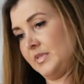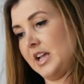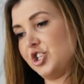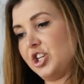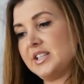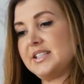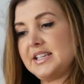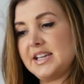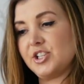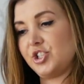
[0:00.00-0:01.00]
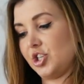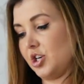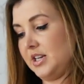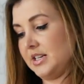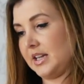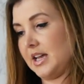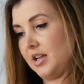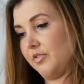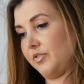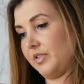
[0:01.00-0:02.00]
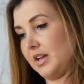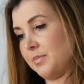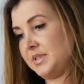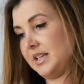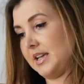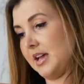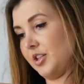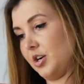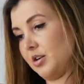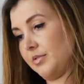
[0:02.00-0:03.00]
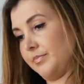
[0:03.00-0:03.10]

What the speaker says: As you can see, it's starting to kind of come together.